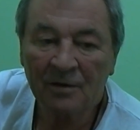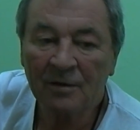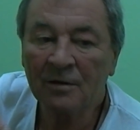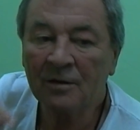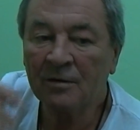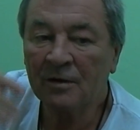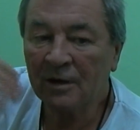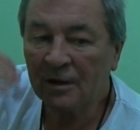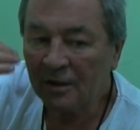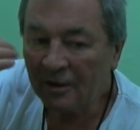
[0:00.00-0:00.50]

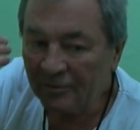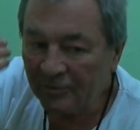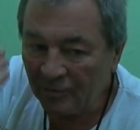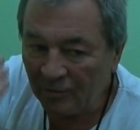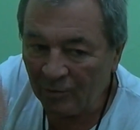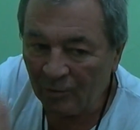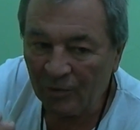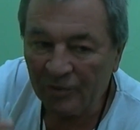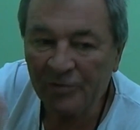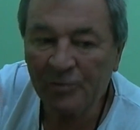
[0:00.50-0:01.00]
And then I
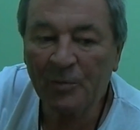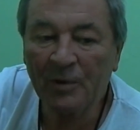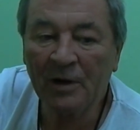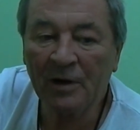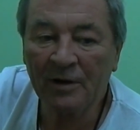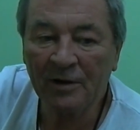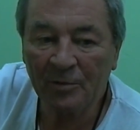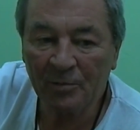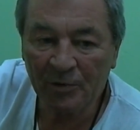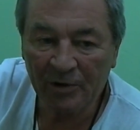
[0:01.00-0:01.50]
thought, what's
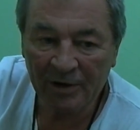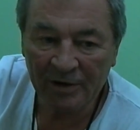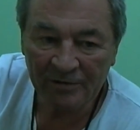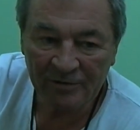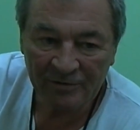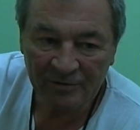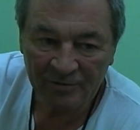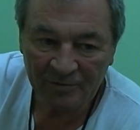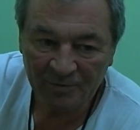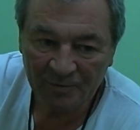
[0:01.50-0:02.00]
behind the
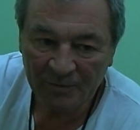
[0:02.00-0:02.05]
bricks?